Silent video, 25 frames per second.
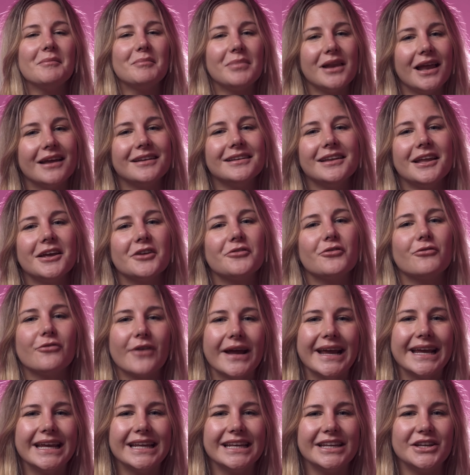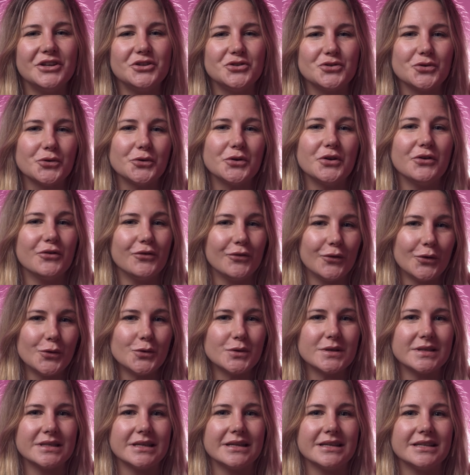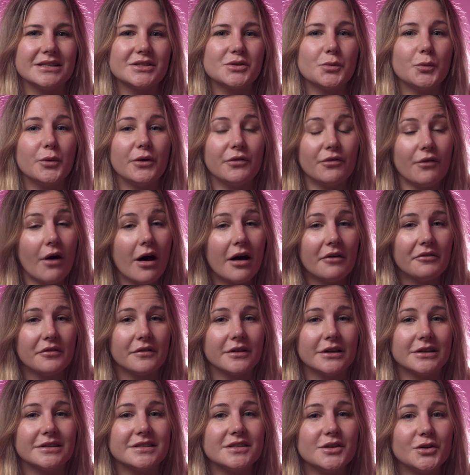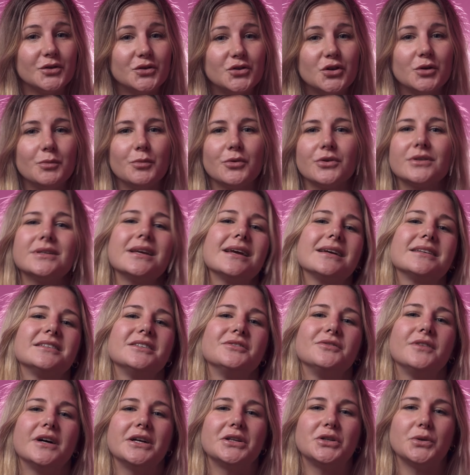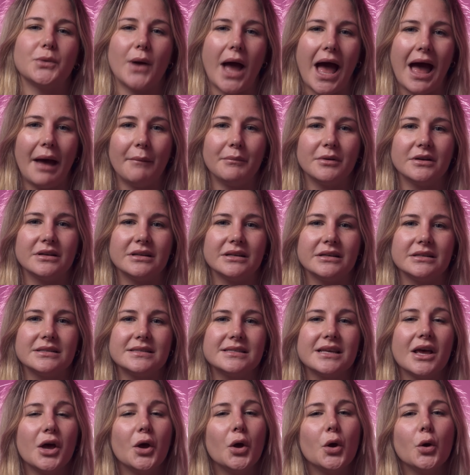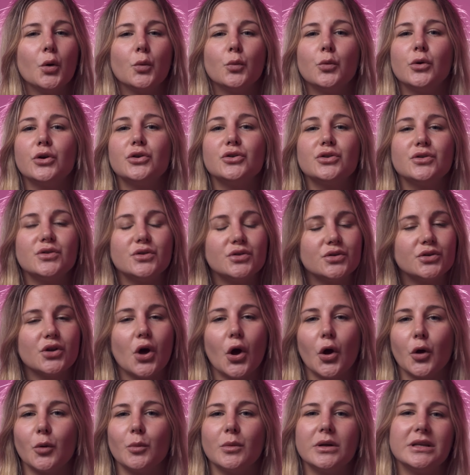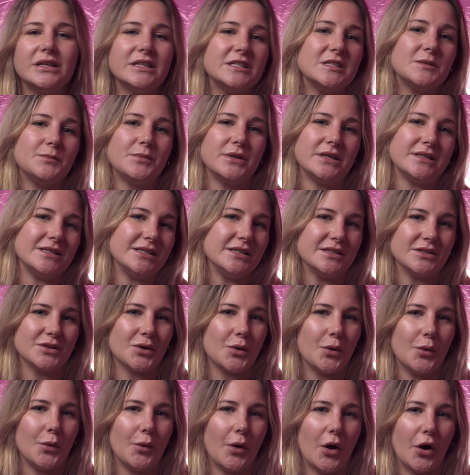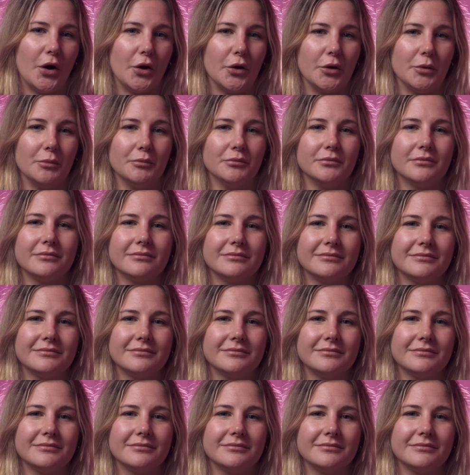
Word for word: Plantlife regularly joins forces with others to protect the vital habitats which so many species call home.